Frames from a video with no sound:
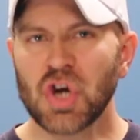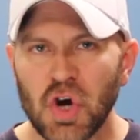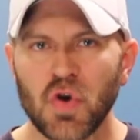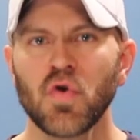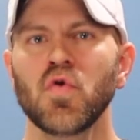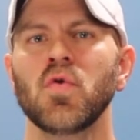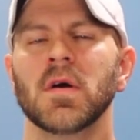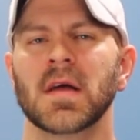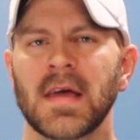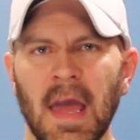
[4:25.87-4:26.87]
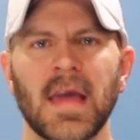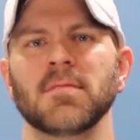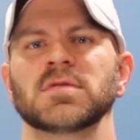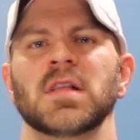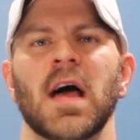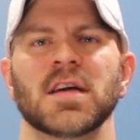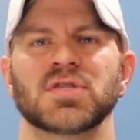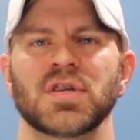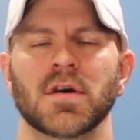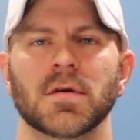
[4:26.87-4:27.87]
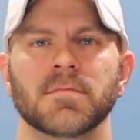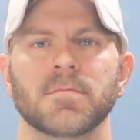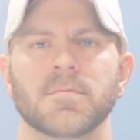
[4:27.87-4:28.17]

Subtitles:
Two games last year.